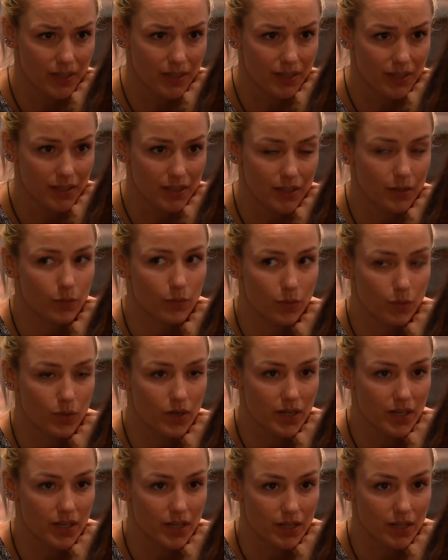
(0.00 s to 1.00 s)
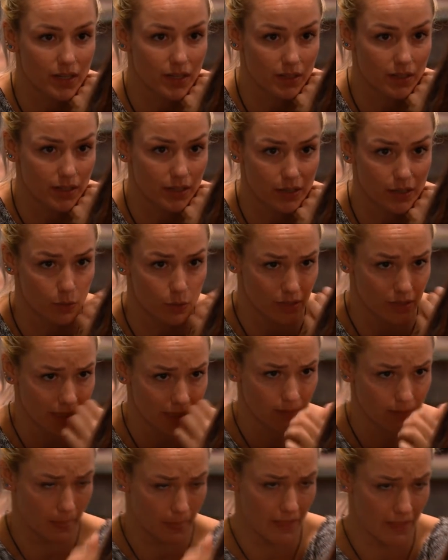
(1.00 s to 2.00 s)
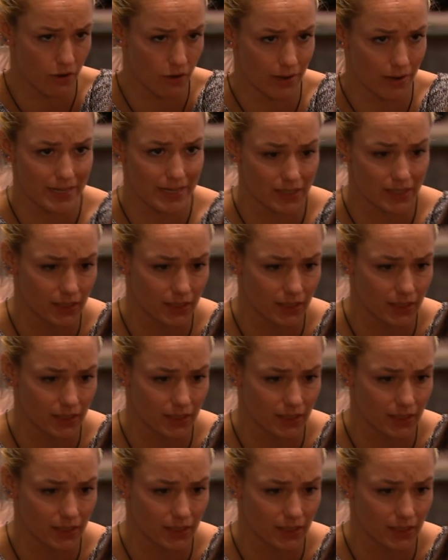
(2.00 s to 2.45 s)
that he would want to get Kayla out. Like, you know what I mean?